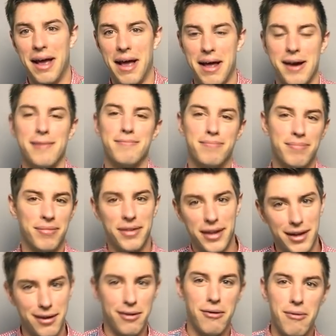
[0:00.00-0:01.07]
And I'm
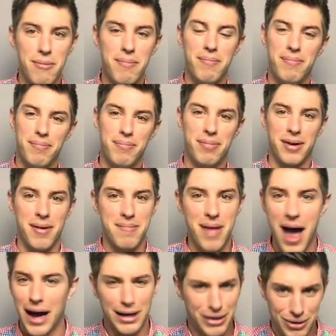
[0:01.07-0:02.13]
cute, but I'm
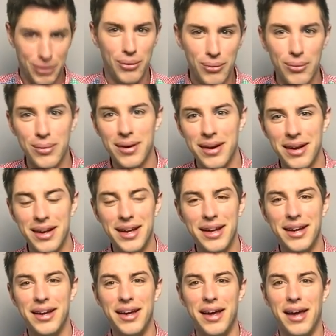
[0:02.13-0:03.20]
not cute.
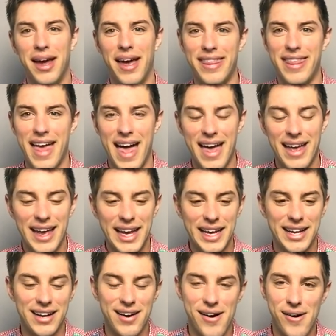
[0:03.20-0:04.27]
And that,
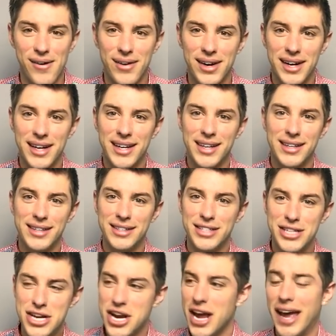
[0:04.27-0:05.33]
you know,
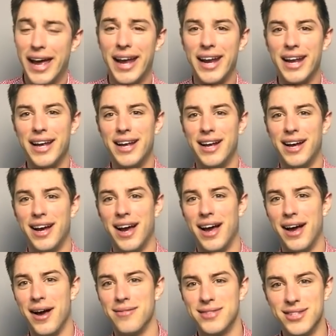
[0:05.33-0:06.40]
shit.
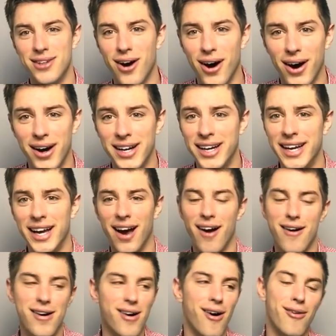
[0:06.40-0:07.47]
I'm sorry.
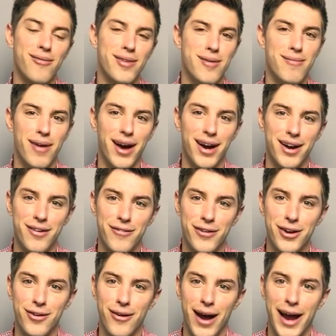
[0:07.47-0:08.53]
I'll be better
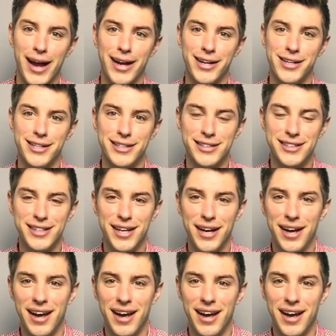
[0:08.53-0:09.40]
for you haters.